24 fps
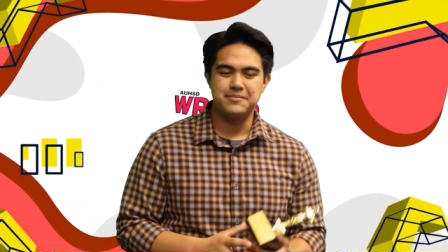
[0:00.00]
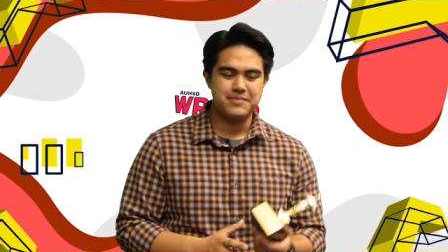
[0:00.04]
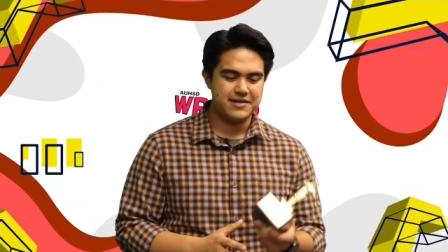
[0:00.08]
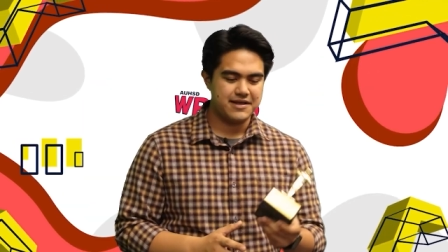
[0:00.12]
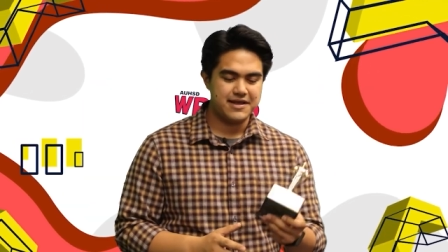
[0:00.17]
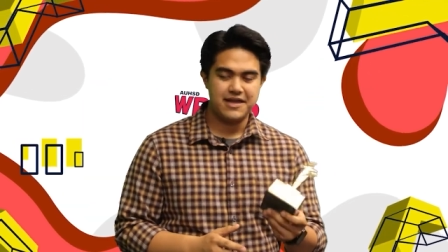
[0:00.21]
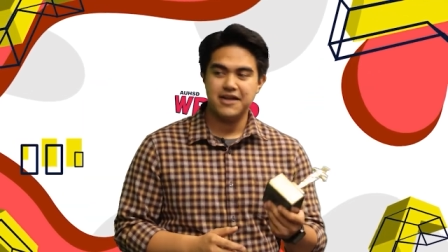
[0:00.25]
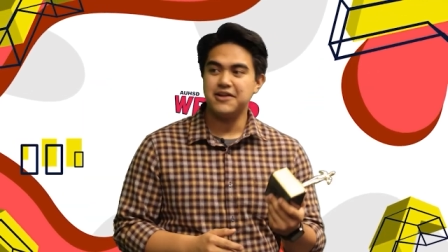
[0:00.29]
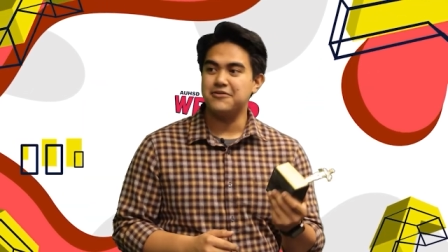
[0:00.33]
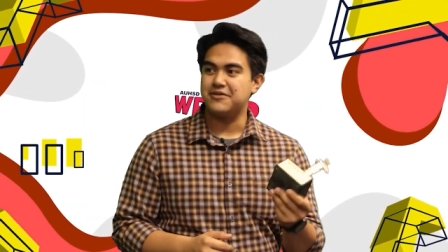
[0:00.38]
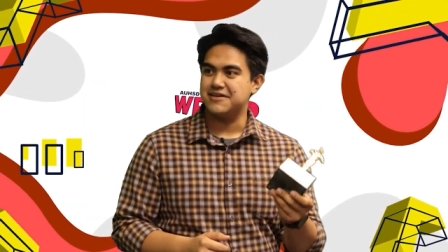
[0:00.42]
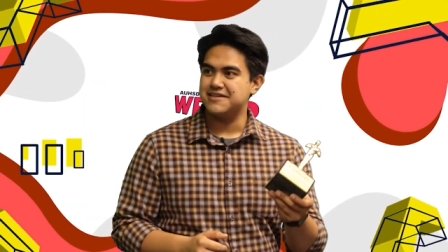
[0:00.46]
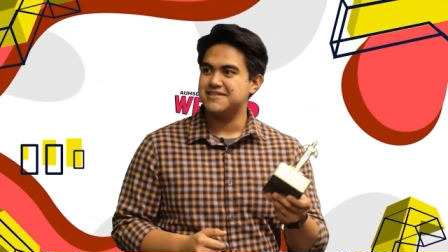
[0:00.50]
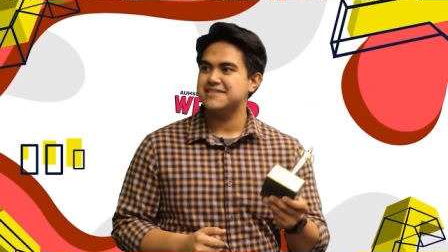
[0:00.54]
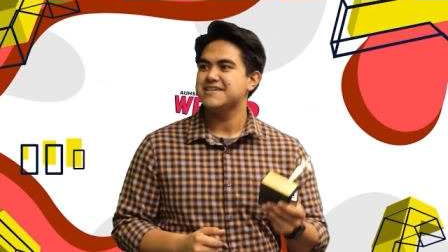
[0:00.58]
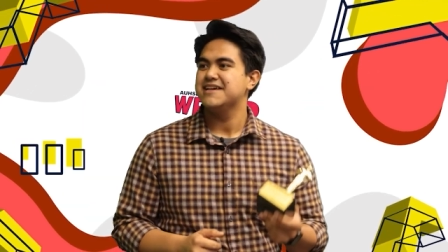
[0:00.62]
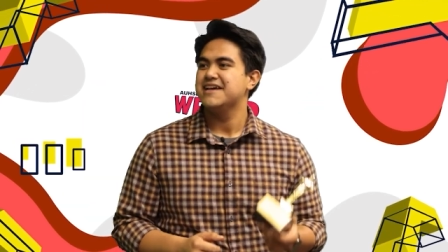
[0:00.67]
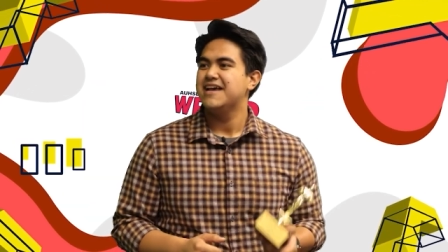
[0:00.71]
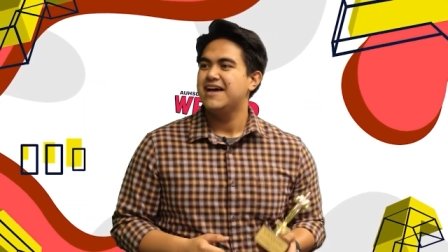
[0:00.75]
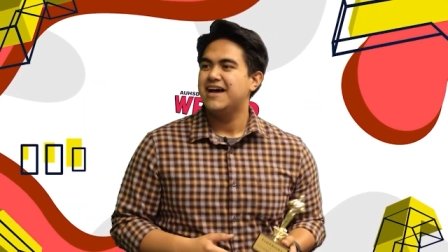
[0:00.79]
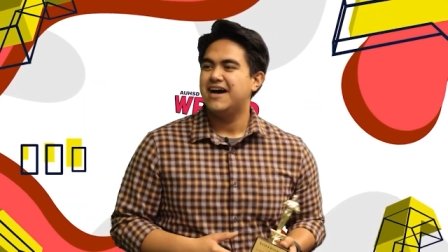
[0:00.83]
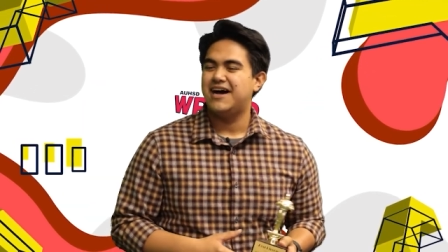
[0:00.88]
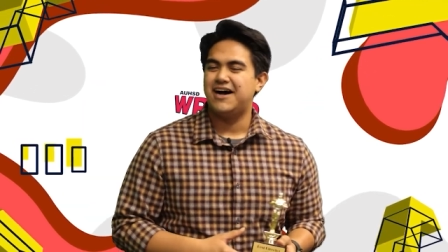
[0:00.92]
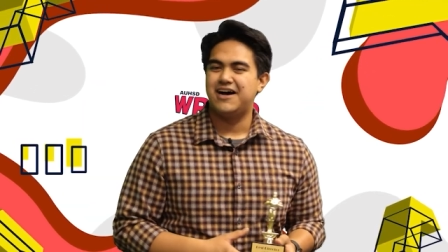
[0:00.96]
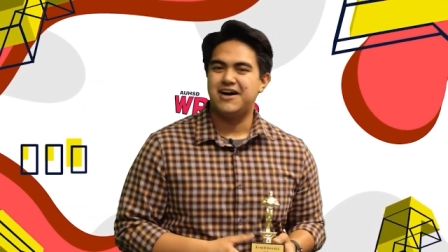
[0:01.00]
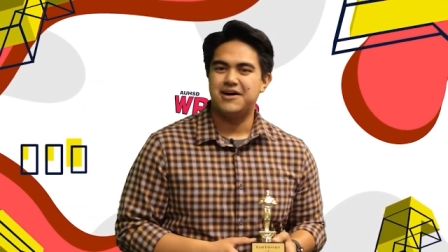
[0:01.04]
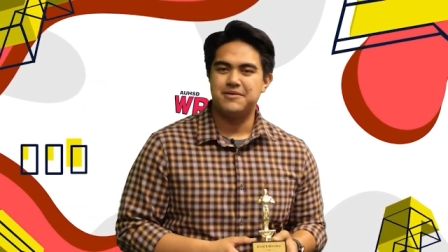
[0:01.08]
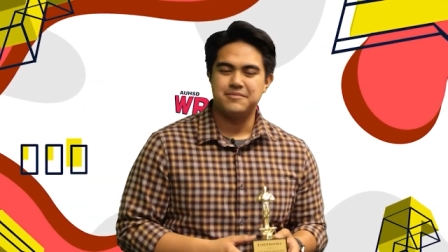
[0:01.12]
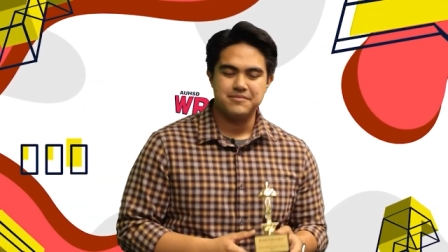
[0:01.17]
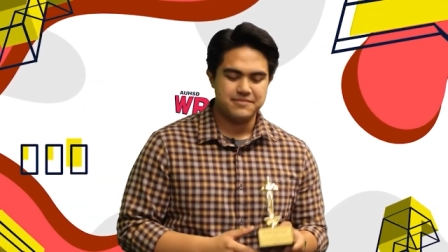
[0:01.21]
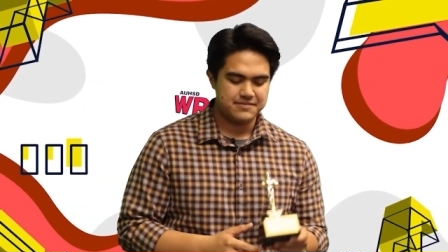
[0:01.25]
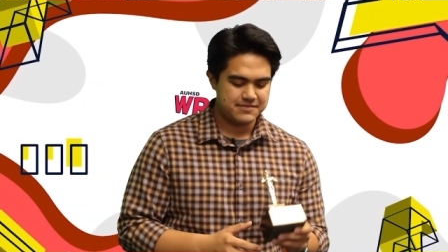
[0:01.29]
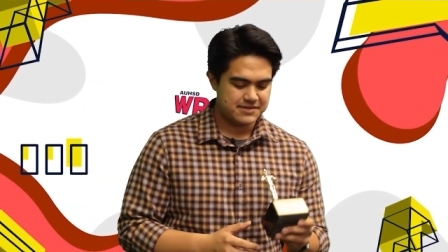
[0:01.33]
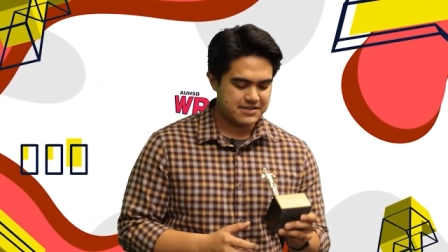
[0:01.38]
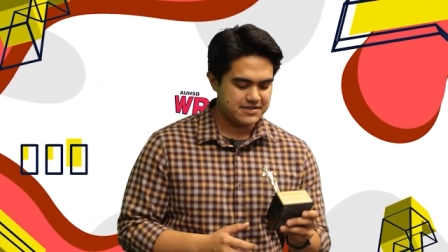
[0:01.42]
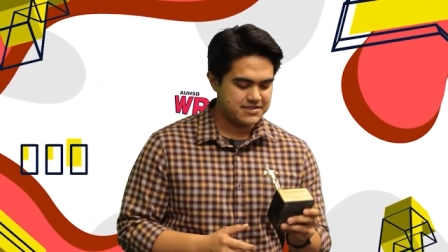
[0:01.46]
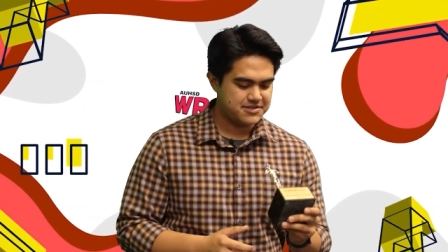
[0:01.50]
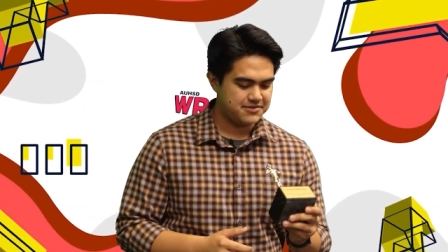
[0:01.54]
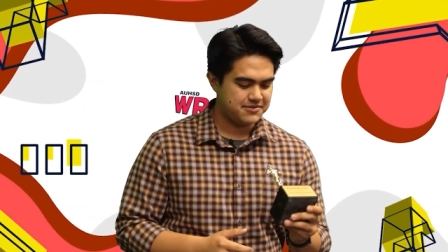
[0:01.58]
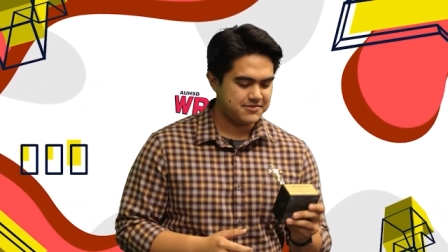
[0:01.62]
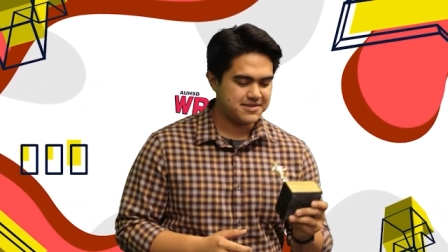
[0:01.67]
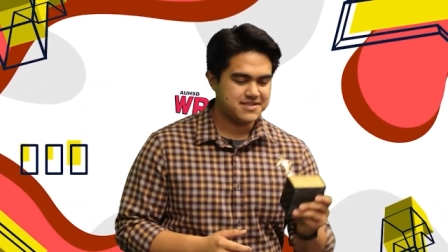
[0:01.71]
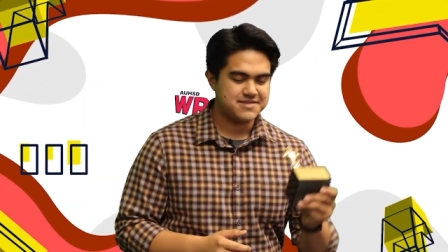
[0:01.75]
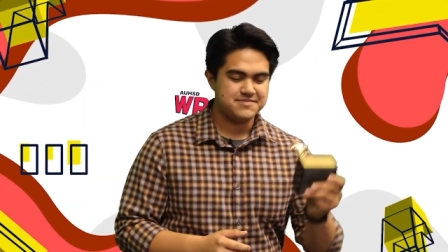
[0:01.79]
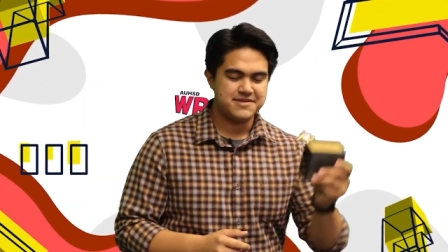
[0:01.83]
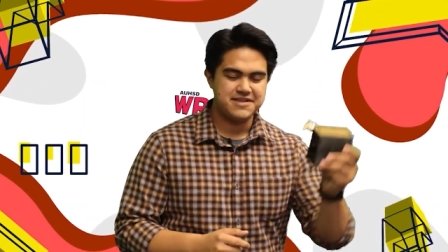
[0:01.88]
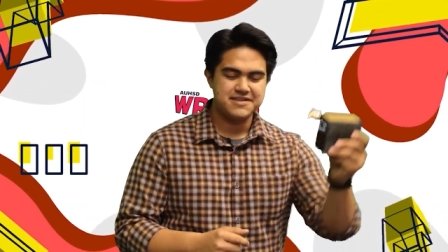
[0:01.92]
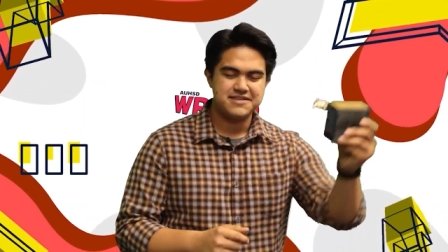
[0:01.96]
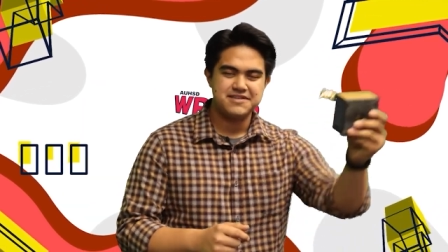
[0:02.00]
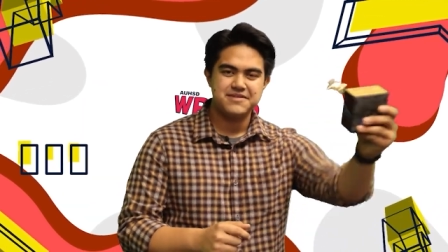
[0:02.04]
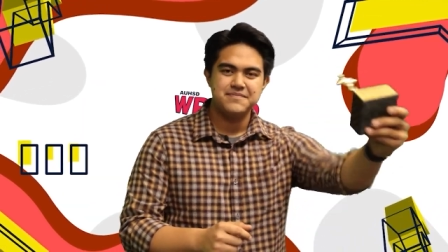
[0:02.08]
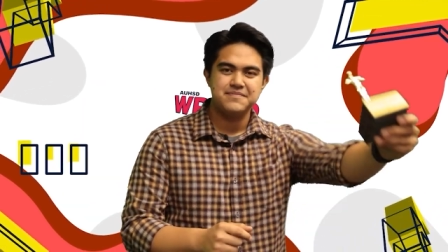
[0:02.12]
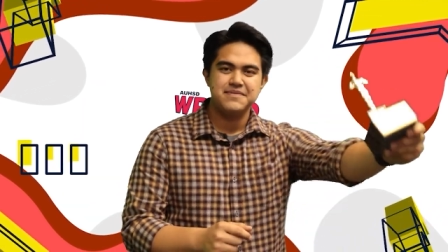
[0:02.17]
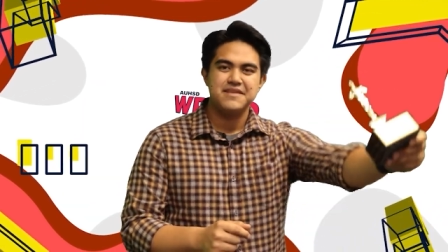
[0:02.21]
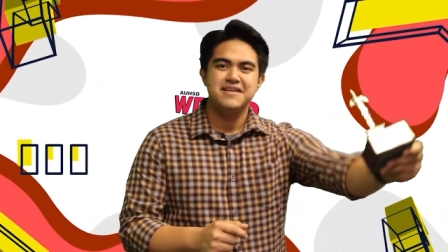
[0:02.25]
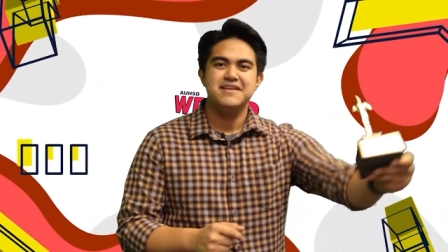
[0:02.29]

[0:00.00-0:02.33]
but anyways, um, continuing my speech.